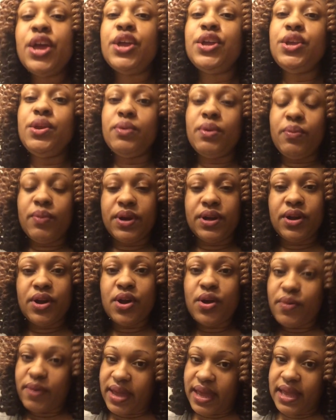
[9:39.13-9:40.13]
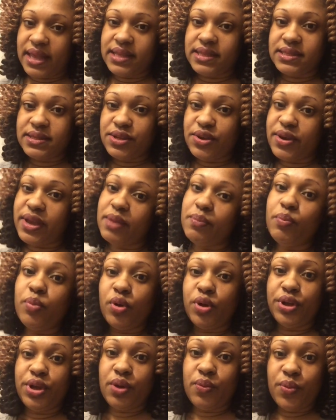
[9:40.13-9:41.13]
you will want to go and you can
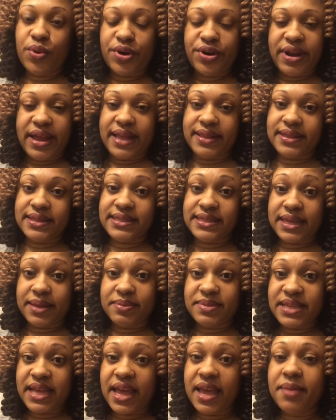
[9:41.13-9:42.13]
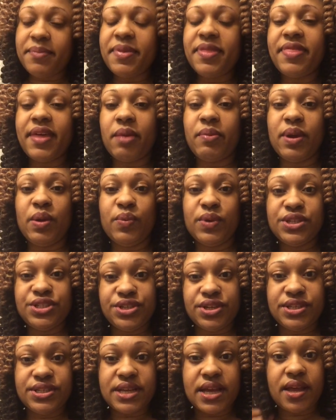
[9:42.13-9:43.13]
boil your water at the same time. That way, once
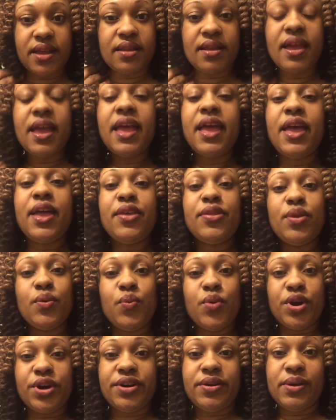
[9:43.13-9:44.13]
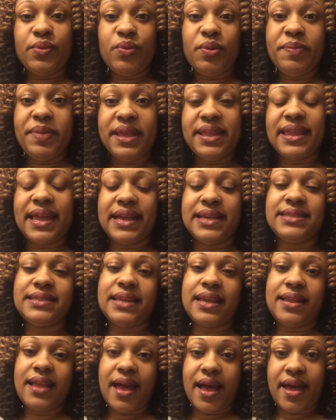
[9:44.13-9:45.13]
you're done, the water will be nice
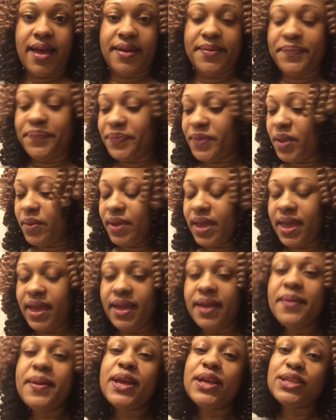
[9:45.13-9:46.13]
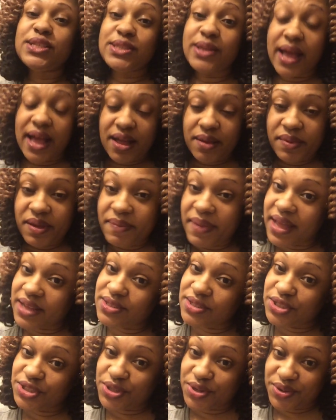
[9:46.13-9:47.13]
and hot. Okay, so I'll be back
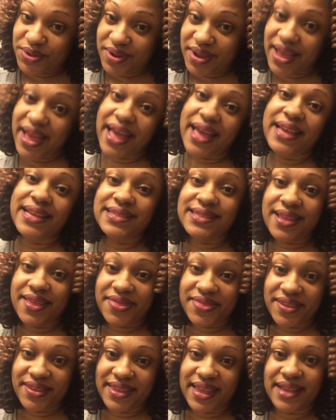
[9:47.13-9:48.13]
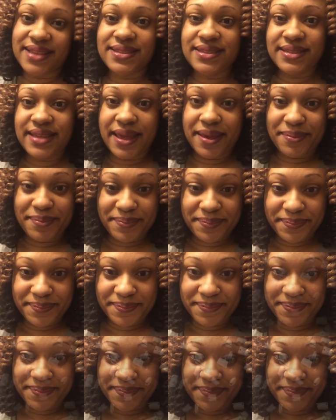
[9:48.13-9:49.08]
to show you guys the next step. Okay